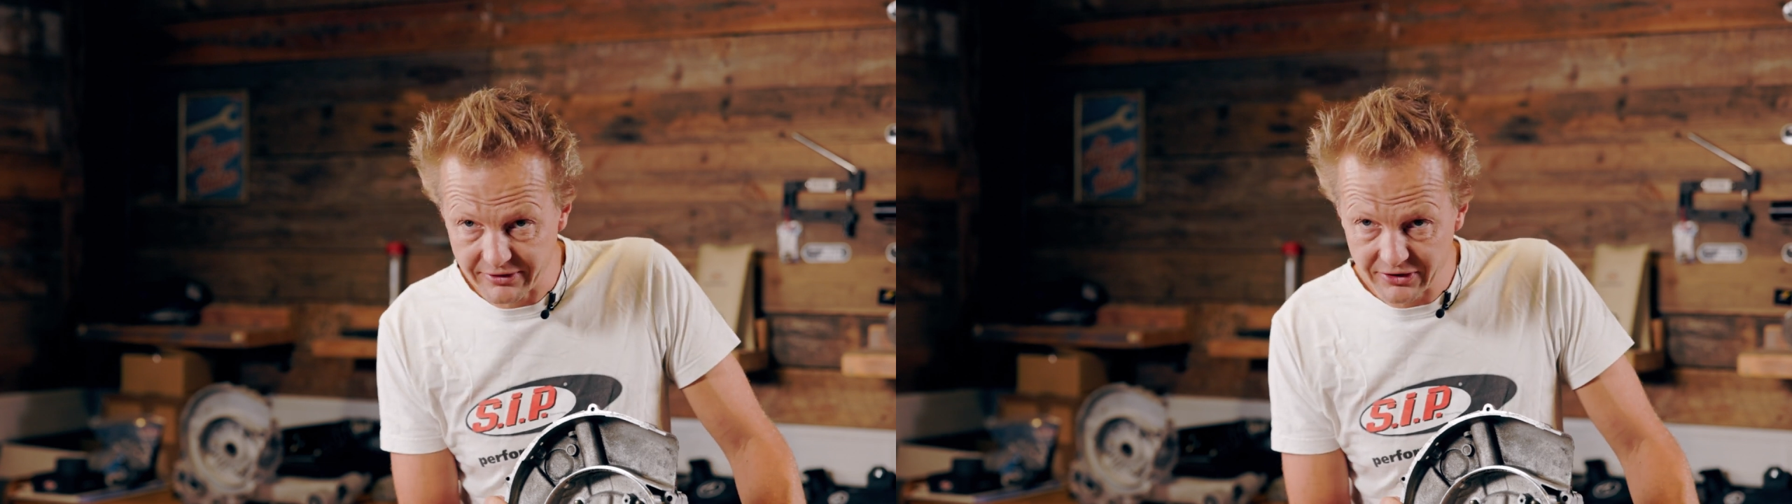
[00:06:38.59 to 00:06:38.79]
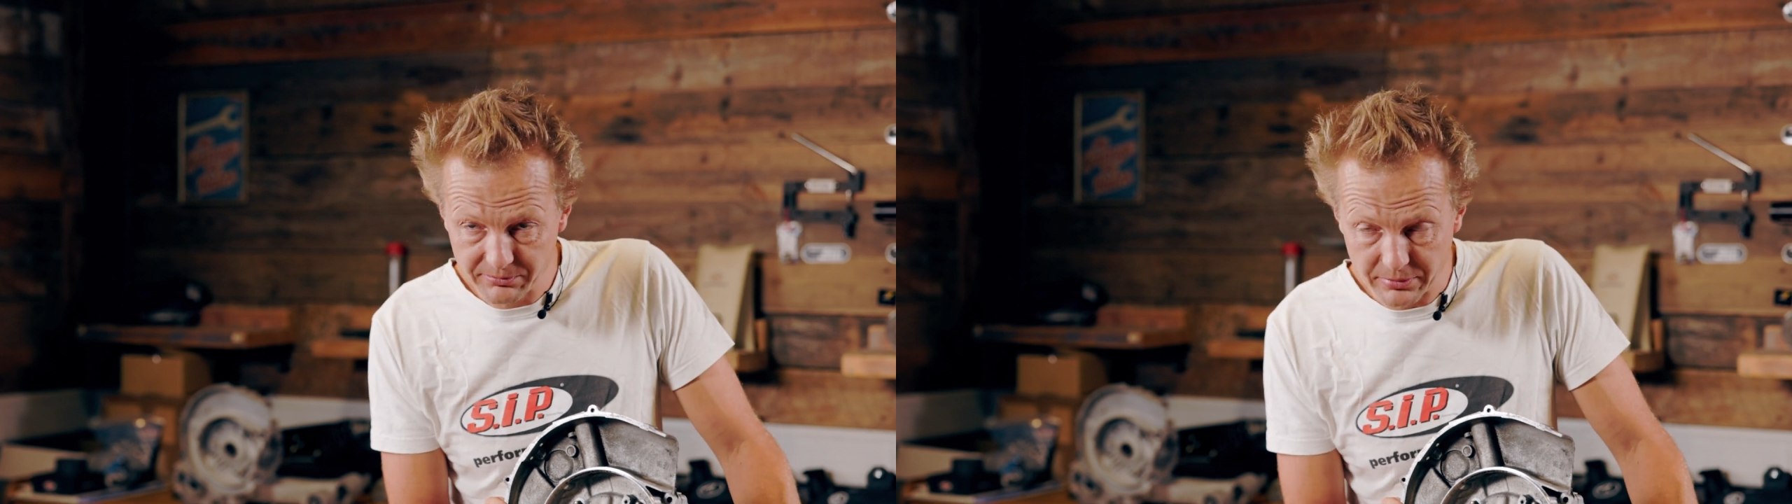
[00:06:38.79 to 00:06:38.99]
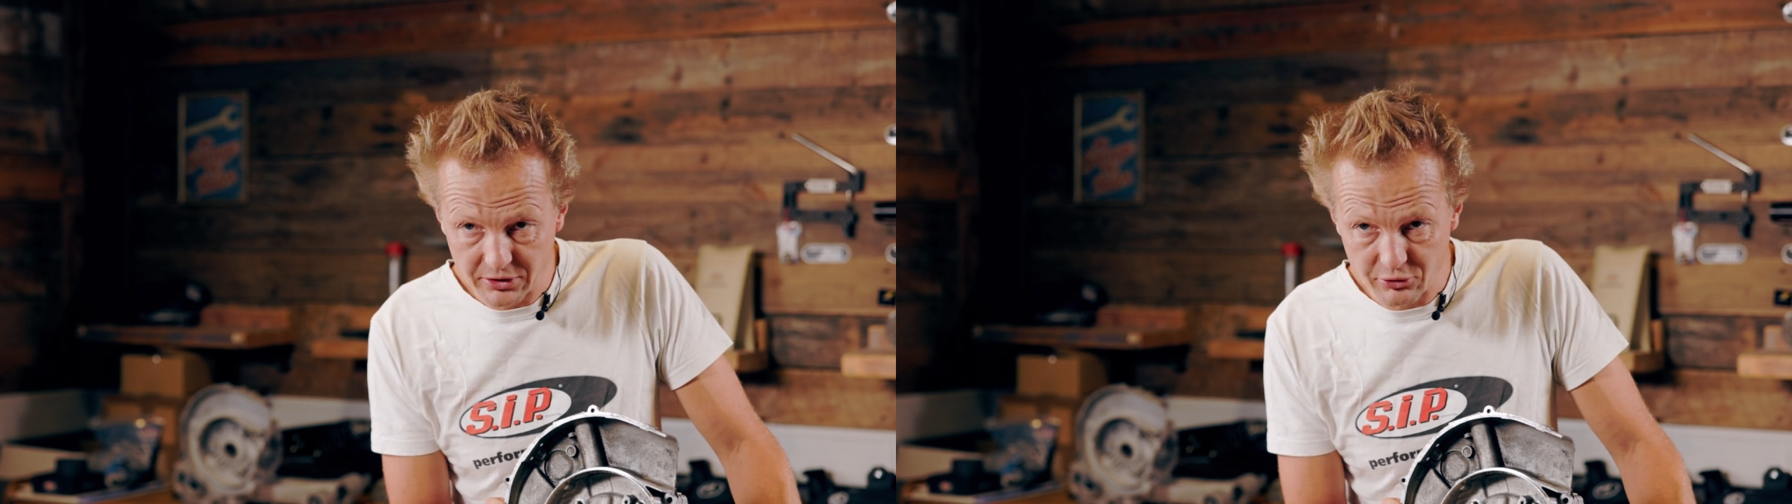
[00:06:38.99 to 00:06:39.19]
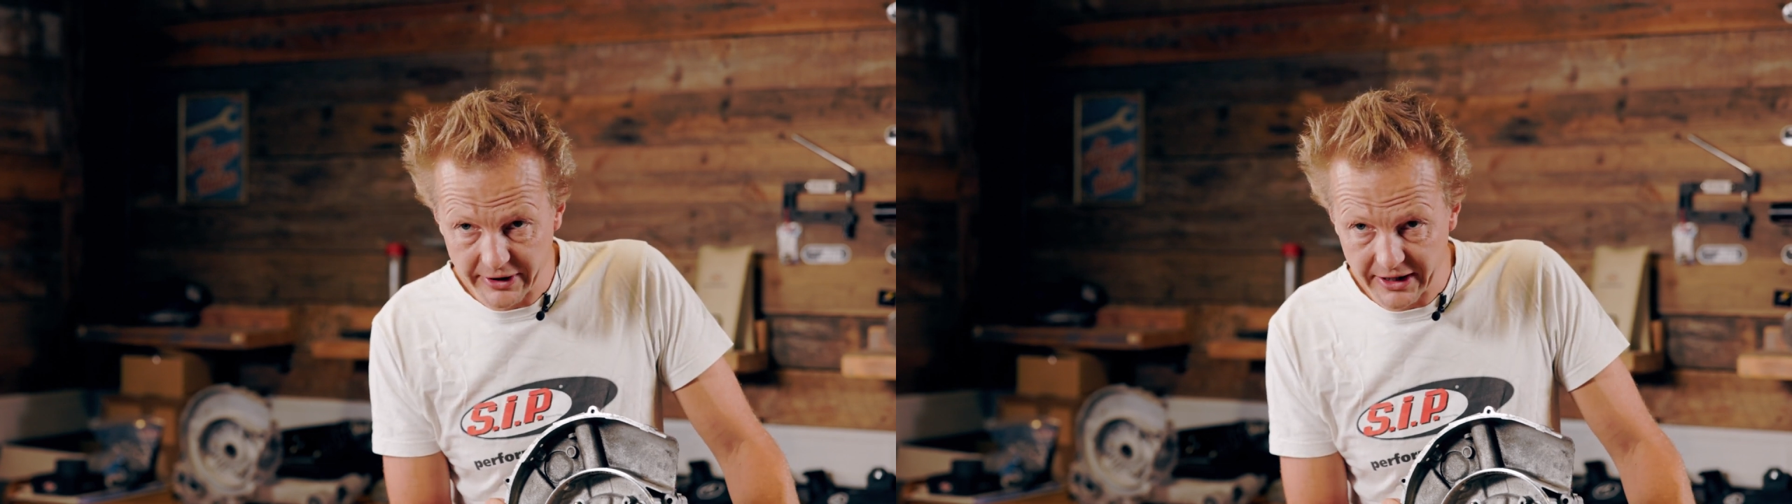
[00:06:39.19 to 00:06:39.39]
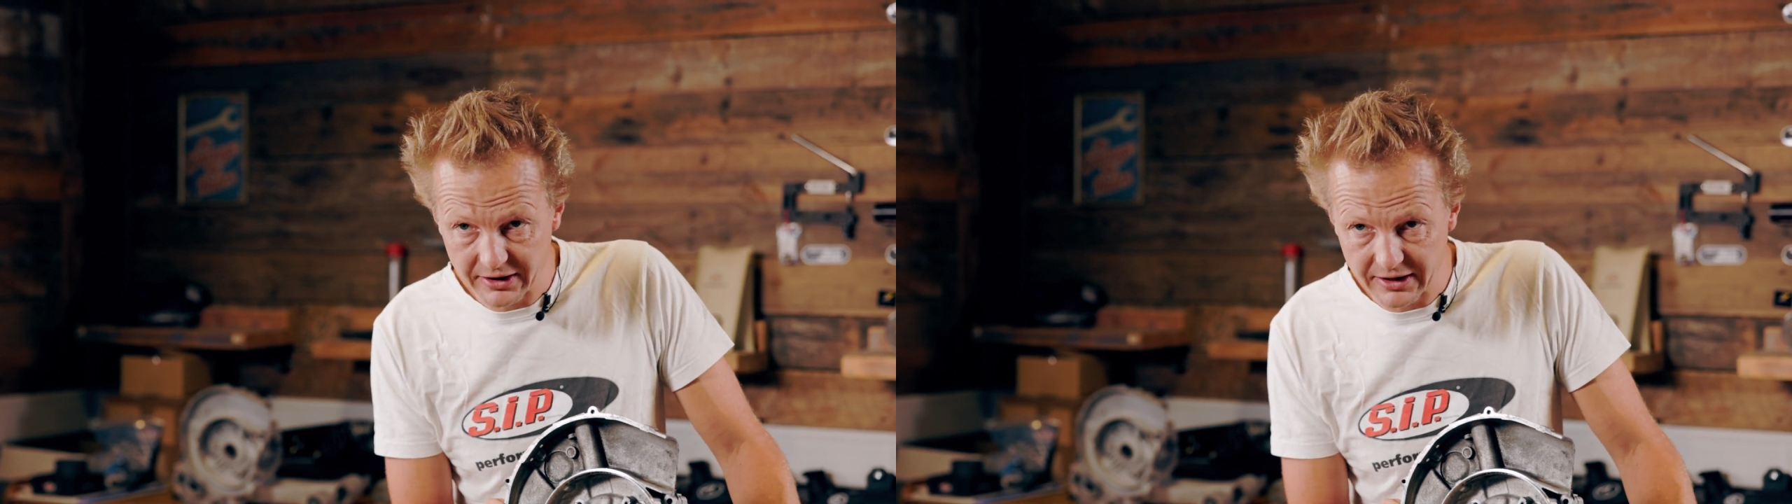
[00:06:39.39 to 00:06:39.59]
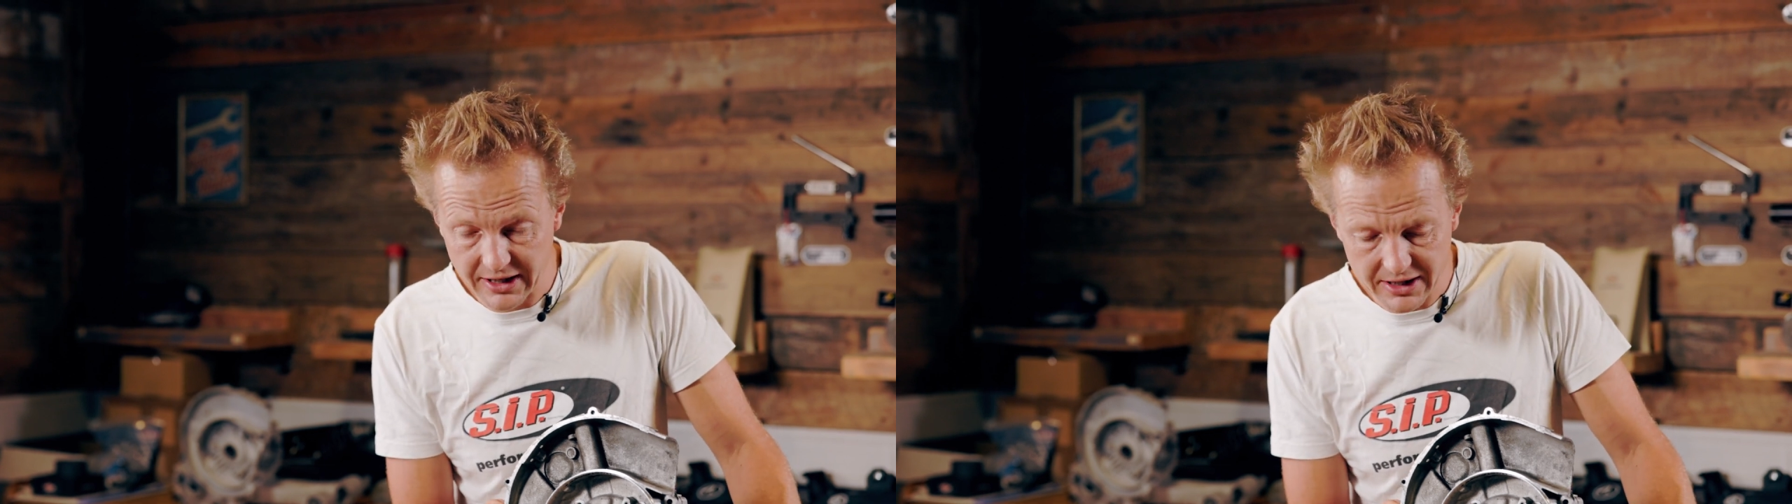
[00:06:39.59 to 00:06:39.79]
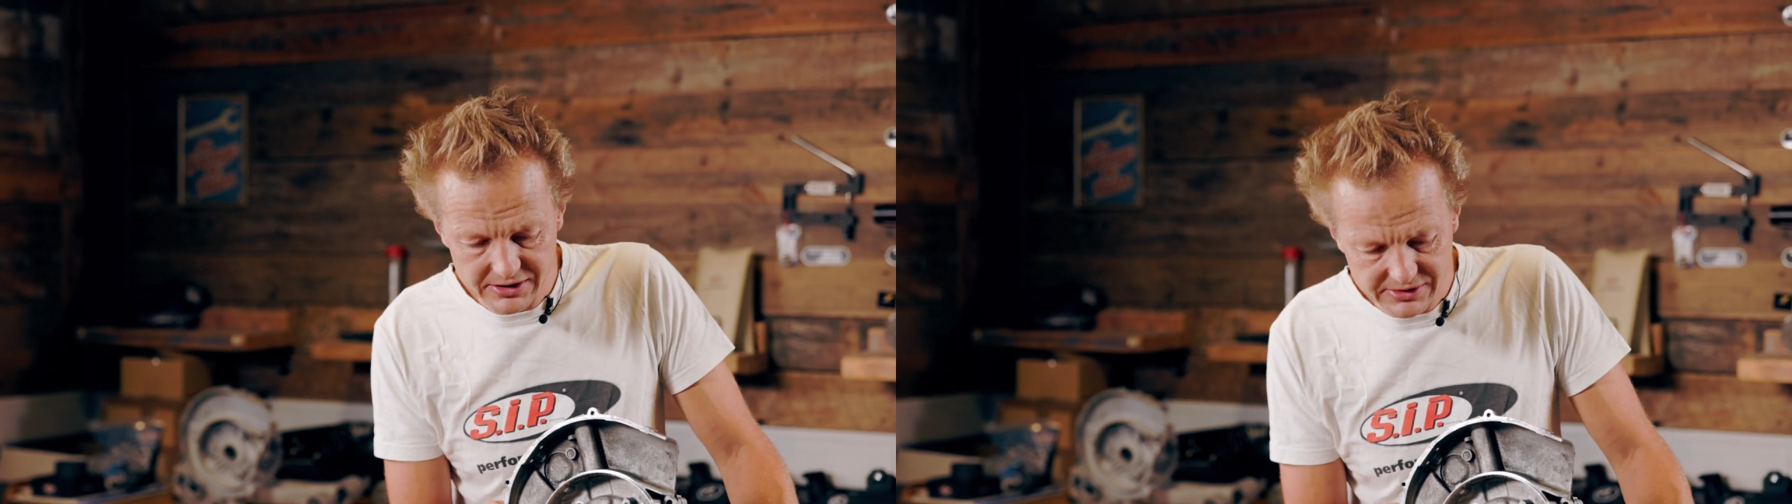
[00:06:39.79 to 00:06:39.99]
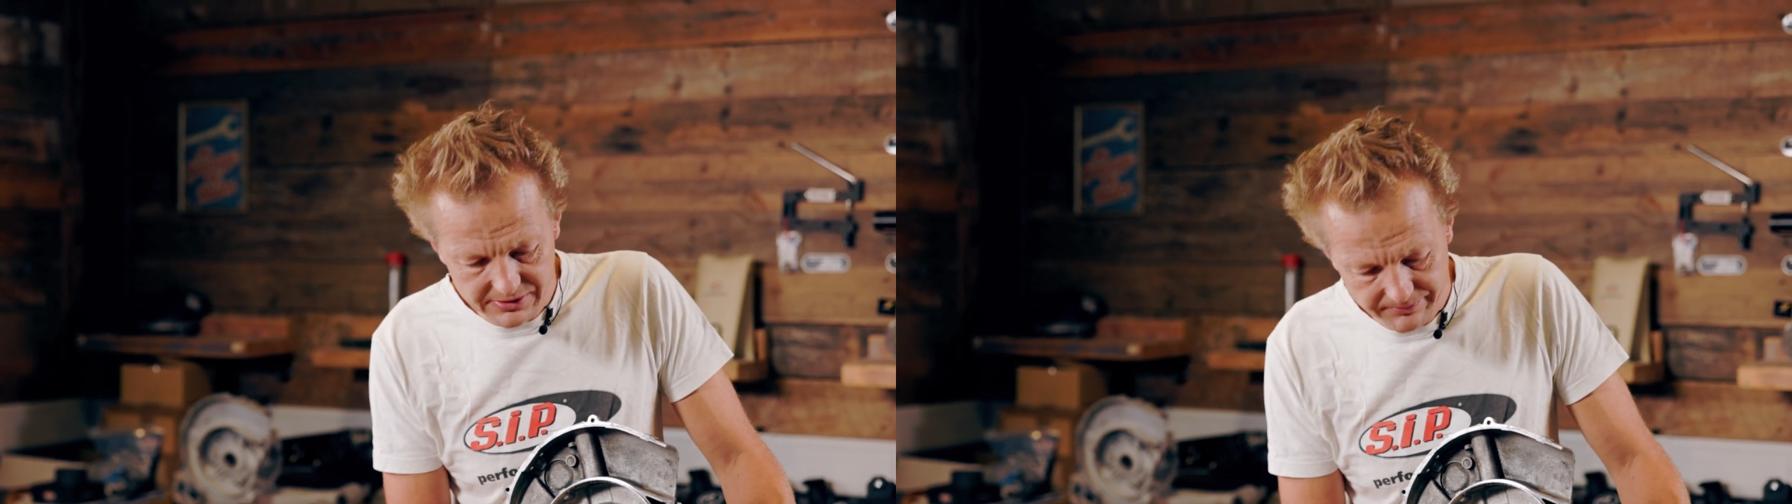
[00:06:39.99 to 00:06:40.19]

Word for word: Vespa crankcase,